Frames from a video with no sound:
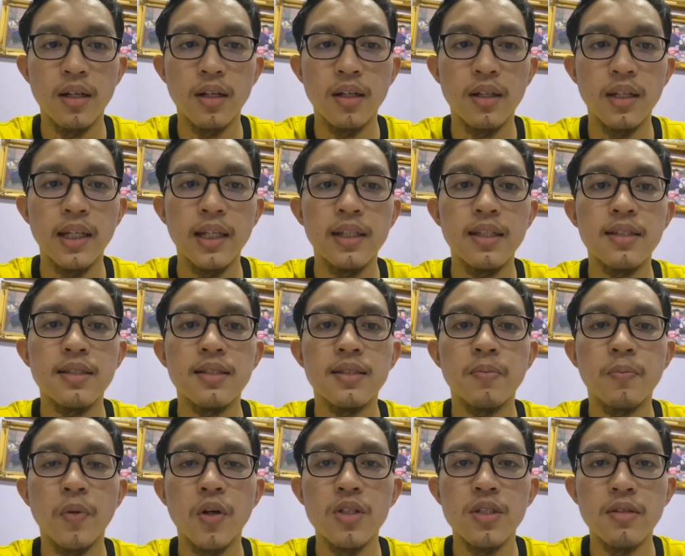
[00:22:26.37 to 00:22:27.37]
it
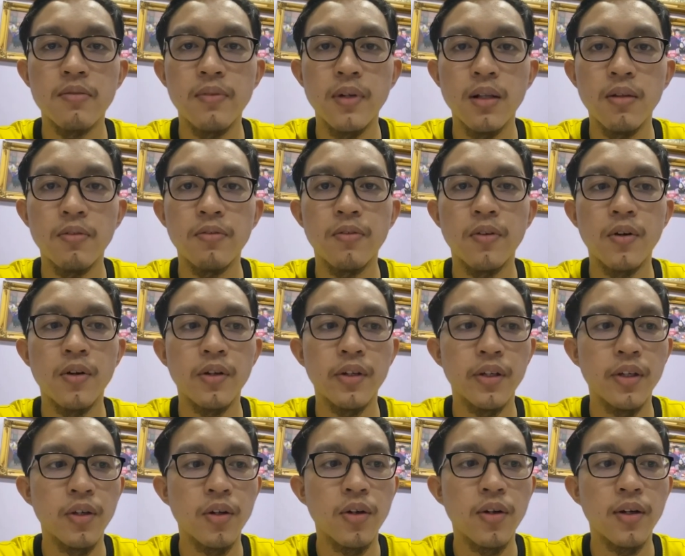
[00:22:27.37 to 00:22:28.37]
is possible for
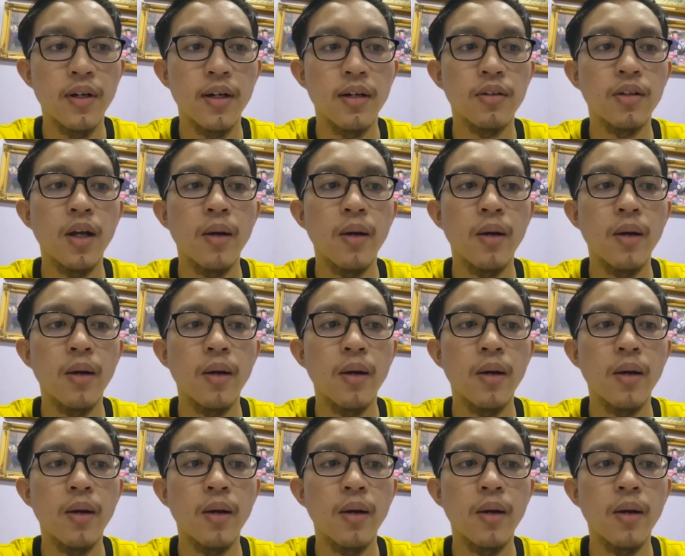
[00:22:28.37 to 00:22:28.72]
your